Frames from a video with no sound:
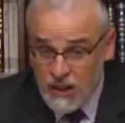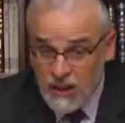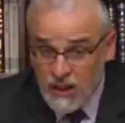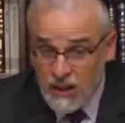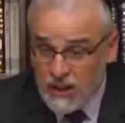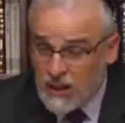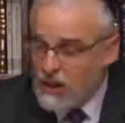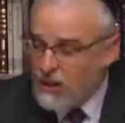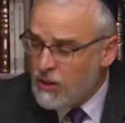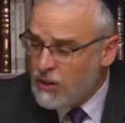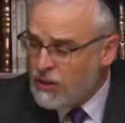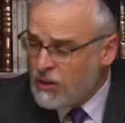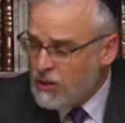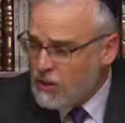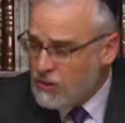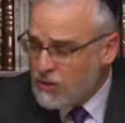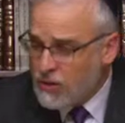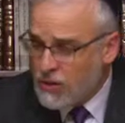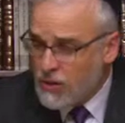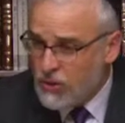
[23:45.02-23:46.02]
in Eretz
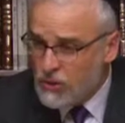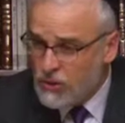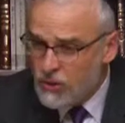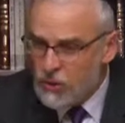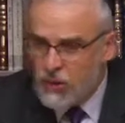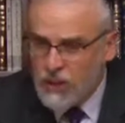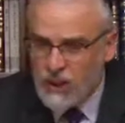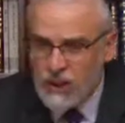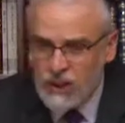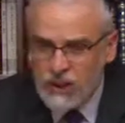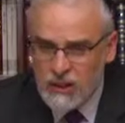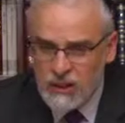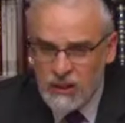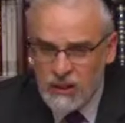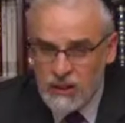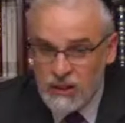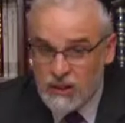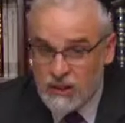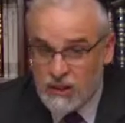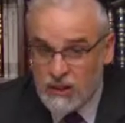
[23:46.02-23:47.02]
Yisrael doing it.
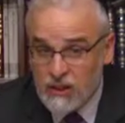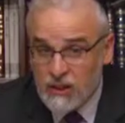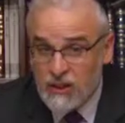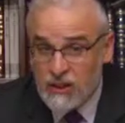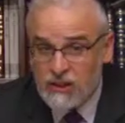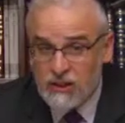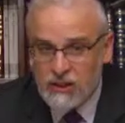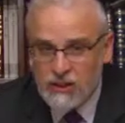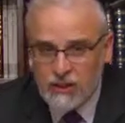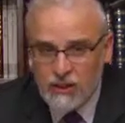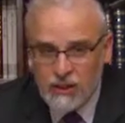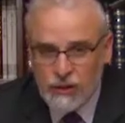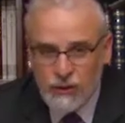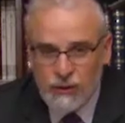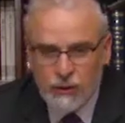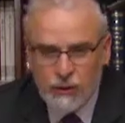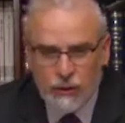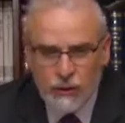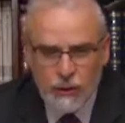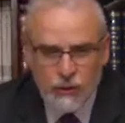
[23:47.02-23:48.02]
It's a
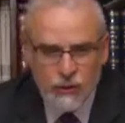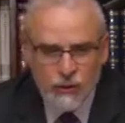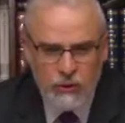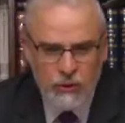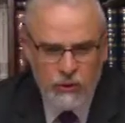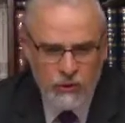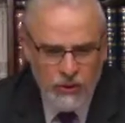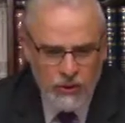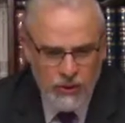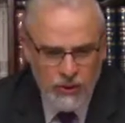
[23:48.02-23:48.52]
first